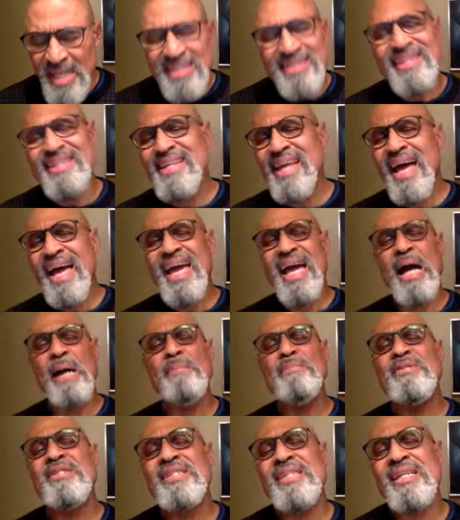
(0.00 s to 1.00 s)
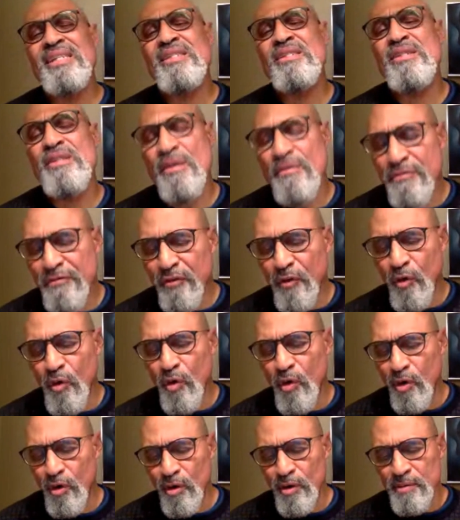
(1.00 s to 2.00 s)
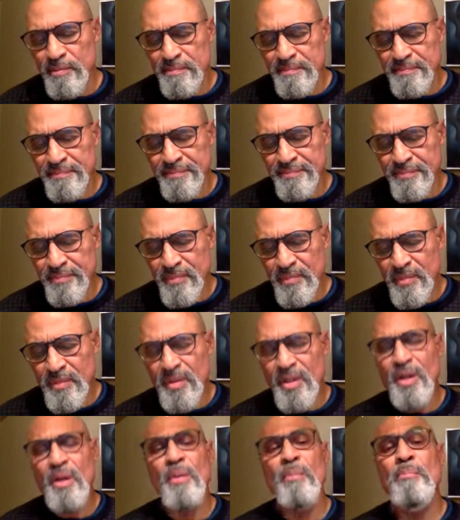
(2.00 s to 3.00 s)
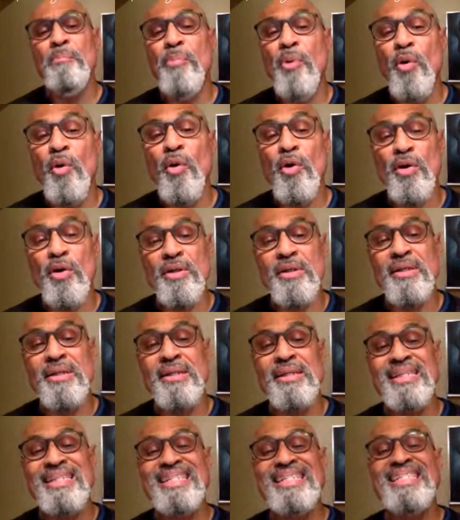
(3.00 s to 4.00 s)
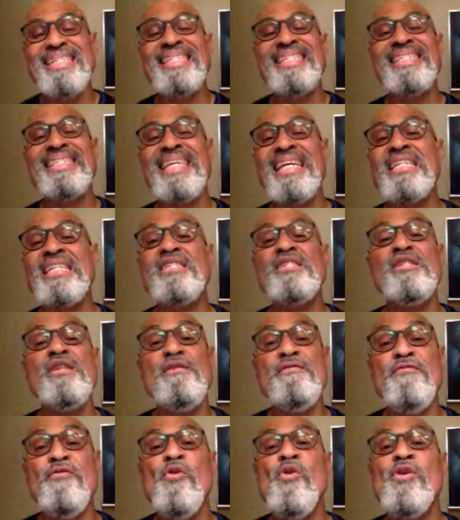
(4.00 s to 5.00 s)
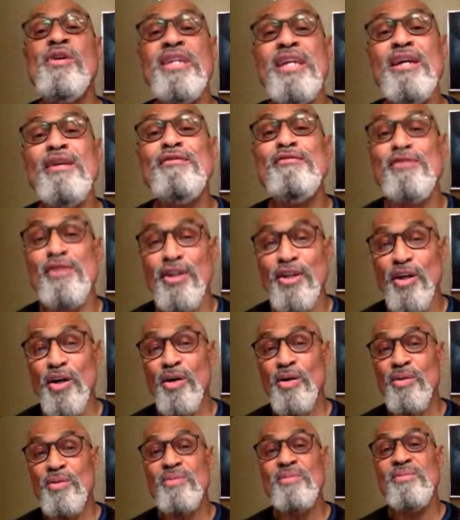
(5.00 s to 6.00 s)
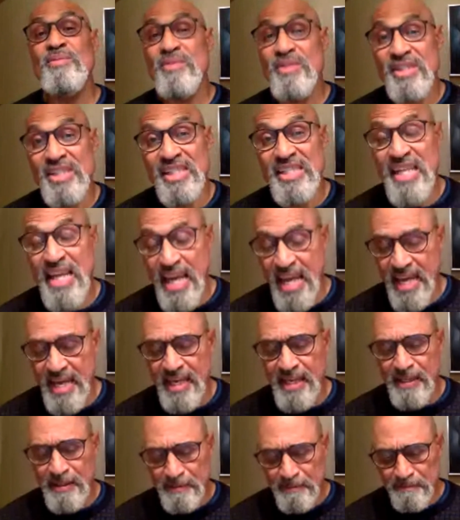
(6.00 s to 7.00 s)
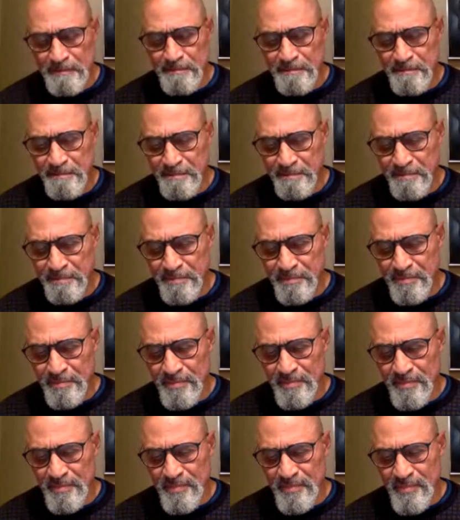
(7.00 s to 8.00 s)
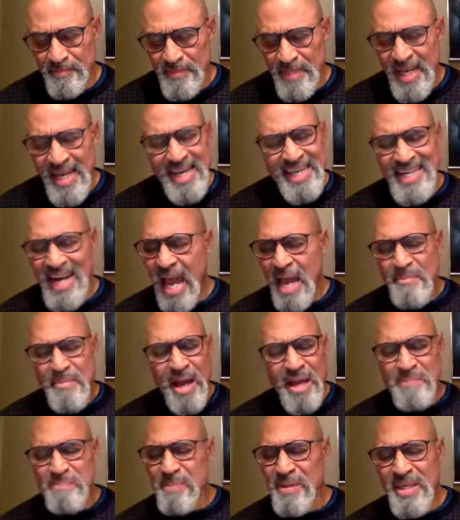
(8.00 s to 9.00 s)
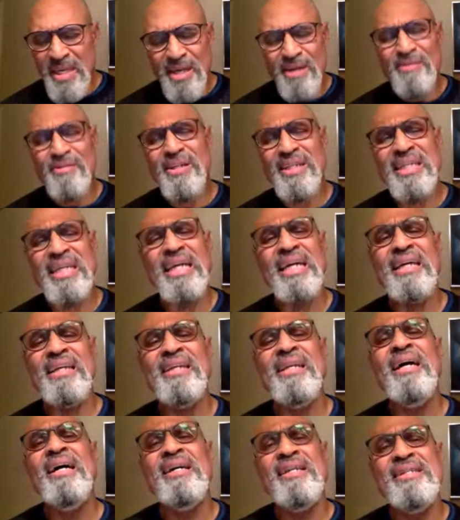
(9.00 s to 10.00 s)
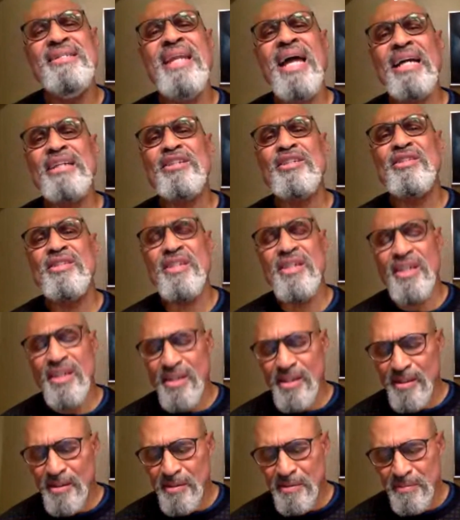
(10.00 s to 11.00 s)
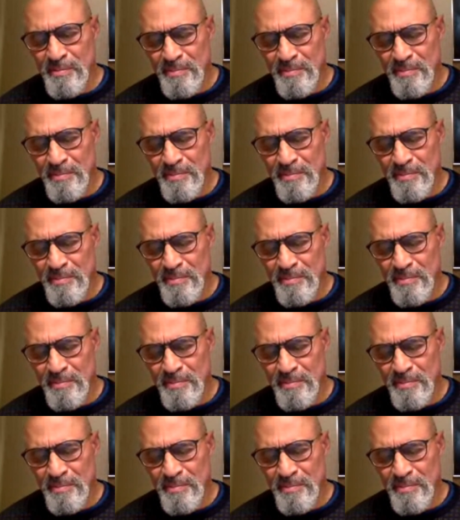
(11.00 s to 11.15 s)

Today I'm 64, born 64 years ago today. And I might be here again next year.